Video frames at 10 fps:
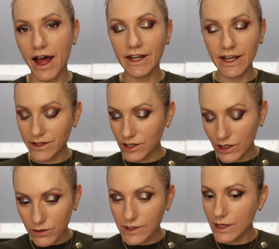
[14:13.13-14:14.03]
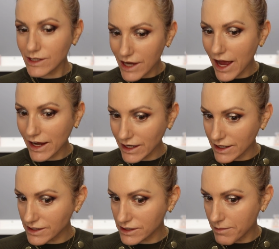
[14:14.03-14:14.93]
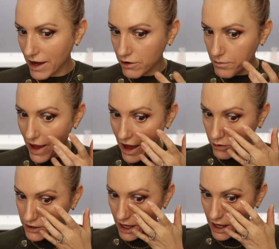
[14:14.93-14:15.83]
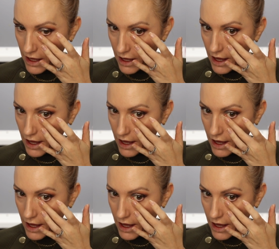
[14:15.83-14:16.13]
I need to use the tiniest amount of powder.